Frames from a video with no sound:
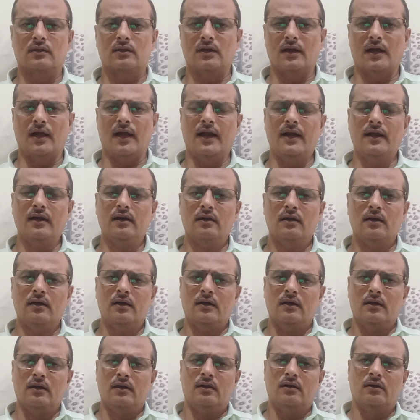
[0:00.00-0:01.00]
And
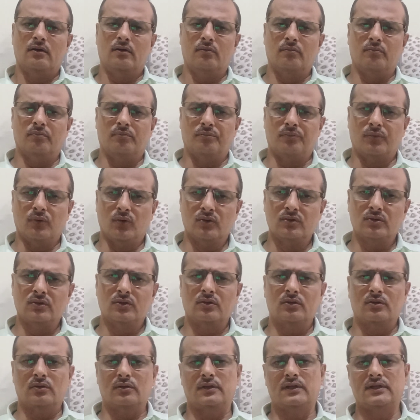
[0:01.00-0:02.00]
both
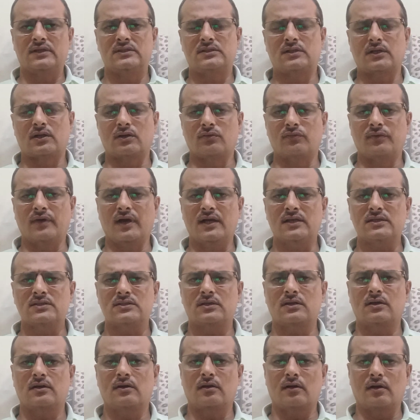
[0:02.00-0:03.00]
these dravyas,
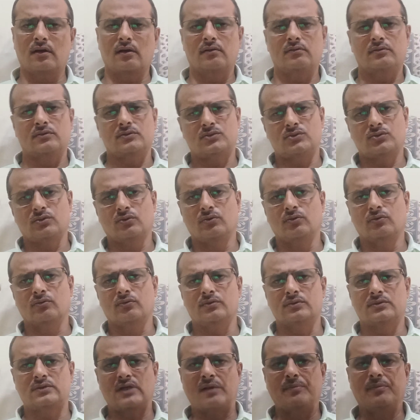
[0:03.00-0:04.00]
so
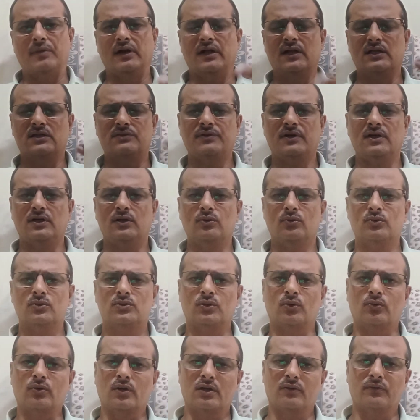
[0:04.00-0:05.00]
simultaneously will do
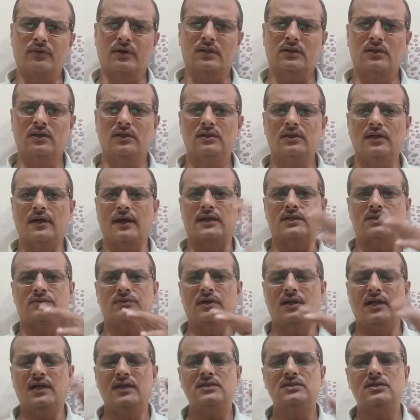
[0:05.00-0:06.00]
Shukra Vardhan as
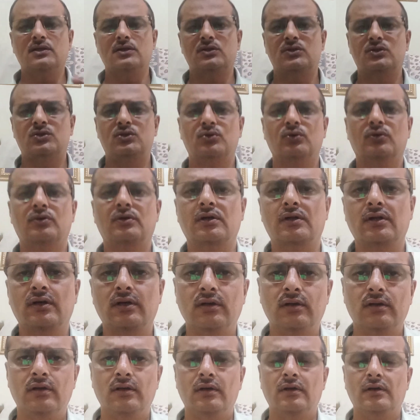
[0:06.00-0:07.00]
well as
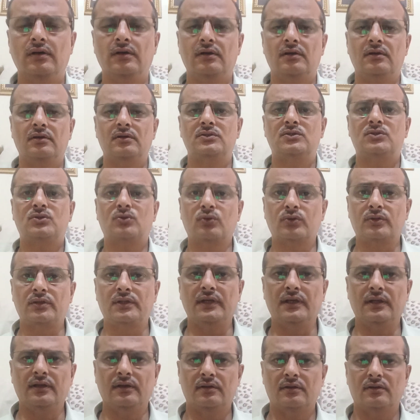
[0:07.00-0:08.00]
Shukra
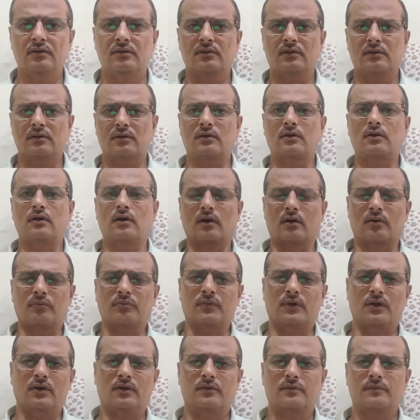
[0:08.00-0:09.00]
Struti Karma.
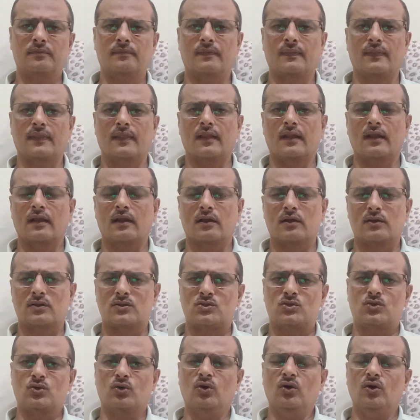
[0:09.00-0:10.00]

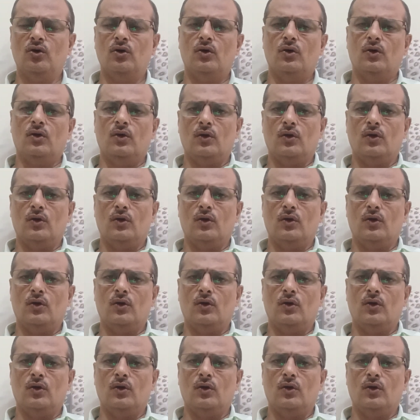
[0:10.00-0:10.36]
So